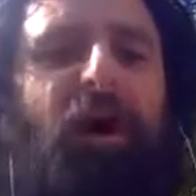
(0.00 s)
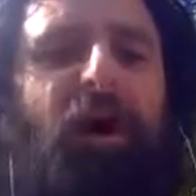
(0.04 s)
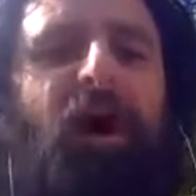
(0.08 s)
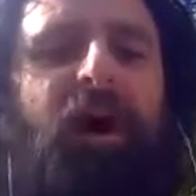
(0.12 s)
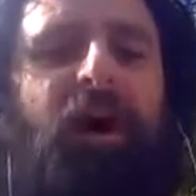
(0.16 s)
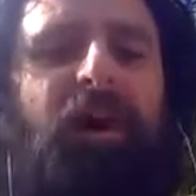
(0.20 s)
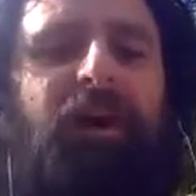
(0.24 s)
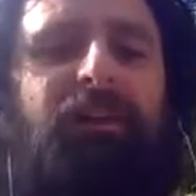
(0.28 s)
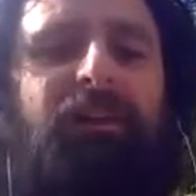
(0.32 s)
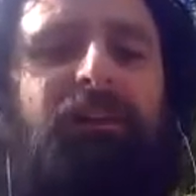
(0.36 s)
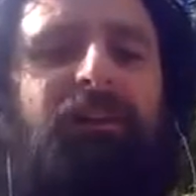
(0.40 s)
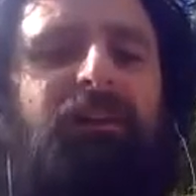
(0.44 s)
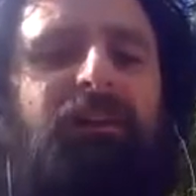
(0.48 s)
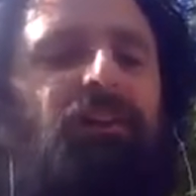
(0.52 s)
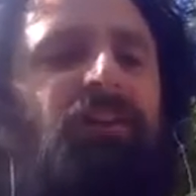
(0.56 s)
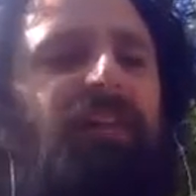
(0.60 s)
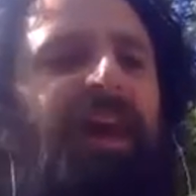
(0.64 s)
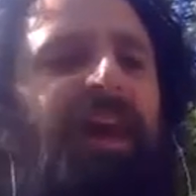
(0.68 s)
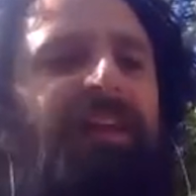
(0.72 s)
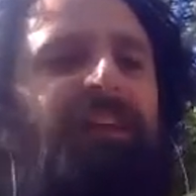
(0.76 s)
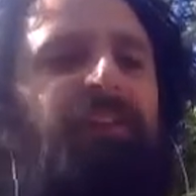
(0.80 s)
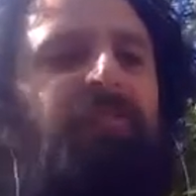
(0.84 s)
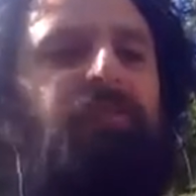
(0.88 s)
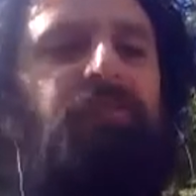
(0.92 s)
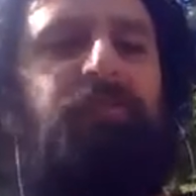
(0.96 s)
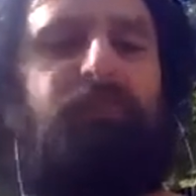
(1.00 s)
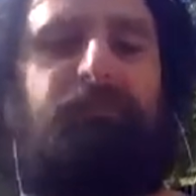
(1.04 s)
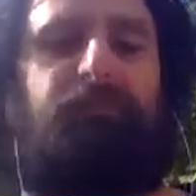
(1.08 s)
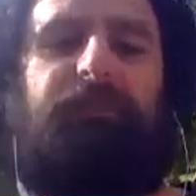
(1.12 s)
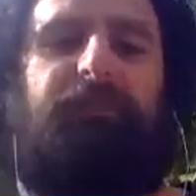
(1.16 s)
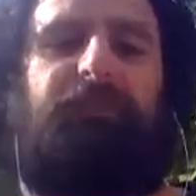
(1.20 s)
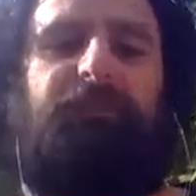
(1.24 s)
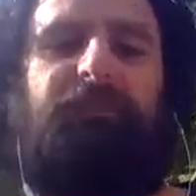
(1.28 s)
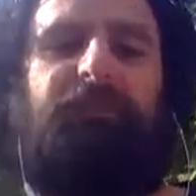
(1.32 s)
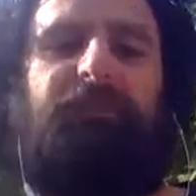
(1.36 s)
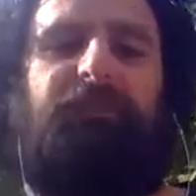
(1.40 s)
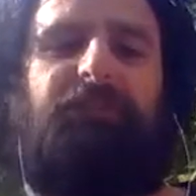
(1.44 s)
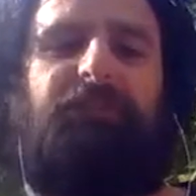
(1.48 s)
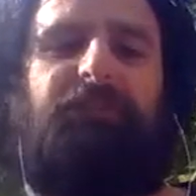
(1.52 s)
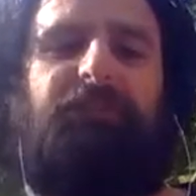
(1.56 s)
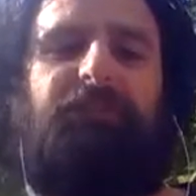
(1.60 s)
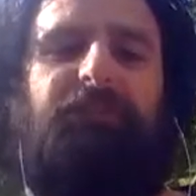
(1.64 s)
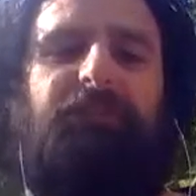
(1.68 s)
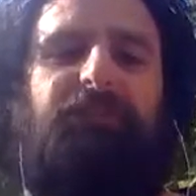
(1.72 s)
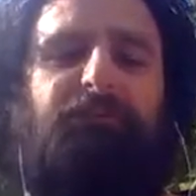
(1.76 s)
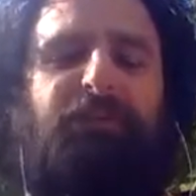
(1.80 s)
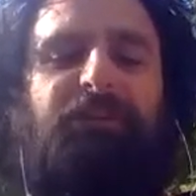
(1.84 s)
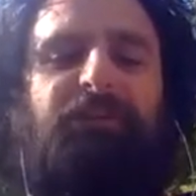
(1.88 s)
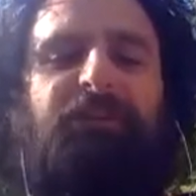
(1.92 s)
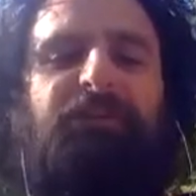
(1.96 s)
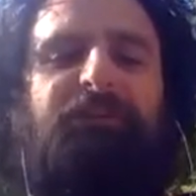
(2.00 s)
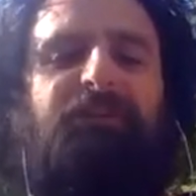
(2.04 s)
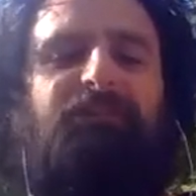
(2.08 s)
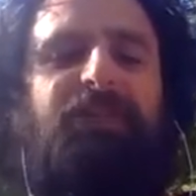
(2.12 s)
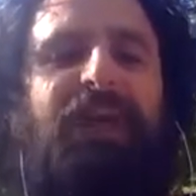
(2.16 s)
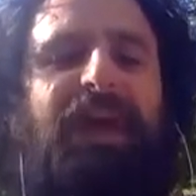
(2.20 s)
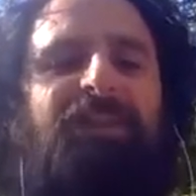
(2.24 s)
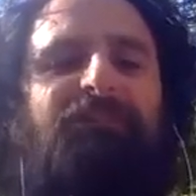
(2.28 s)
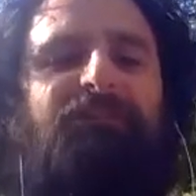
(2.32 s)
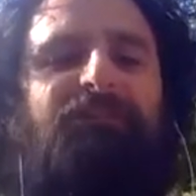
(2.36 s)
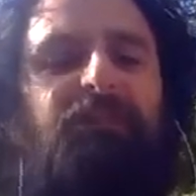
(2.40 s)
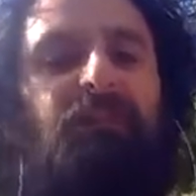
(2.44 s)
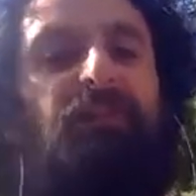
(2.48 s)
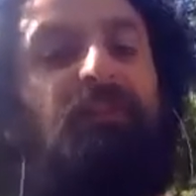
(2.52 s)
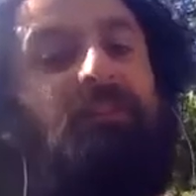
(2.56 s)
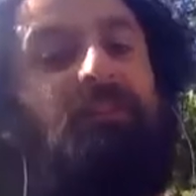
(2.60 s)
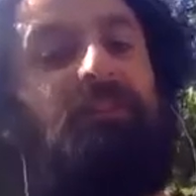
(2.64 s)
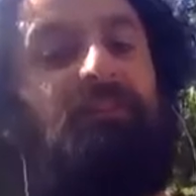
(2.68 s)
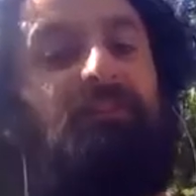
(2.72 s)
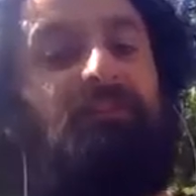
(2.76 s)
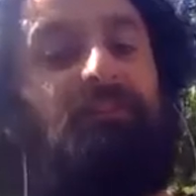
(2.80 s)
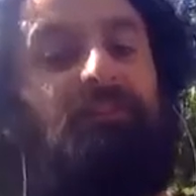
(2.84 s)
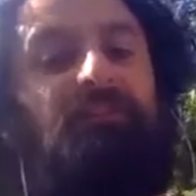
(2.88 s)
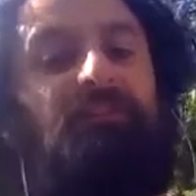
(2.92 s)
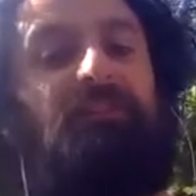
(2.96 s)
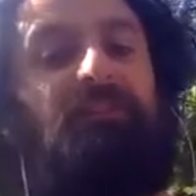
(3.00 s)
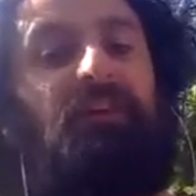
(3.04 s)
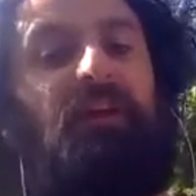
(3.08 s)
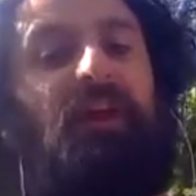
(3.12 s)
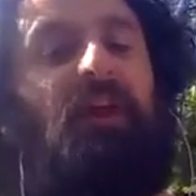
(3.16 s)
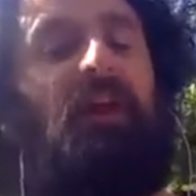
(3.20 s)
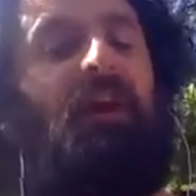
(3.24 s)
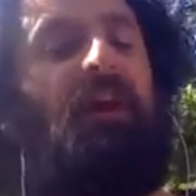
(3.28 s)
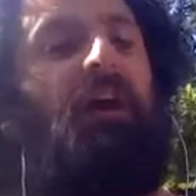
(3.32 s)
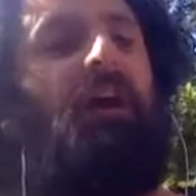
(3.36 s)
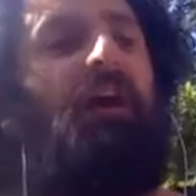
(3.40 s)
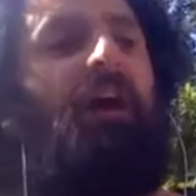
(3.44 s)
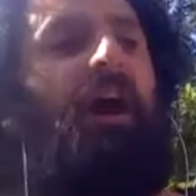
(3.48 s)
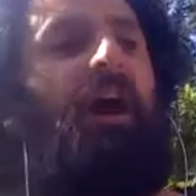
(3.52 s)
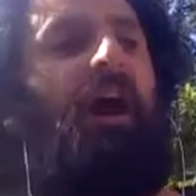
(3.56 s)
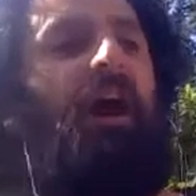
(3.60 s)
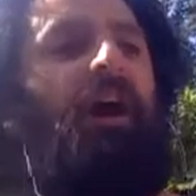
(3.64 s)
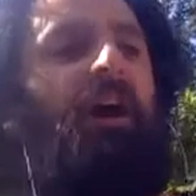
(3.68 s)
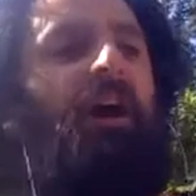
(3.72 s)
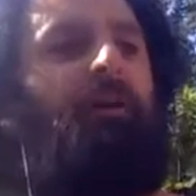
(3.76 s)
upon that universal experience of that village,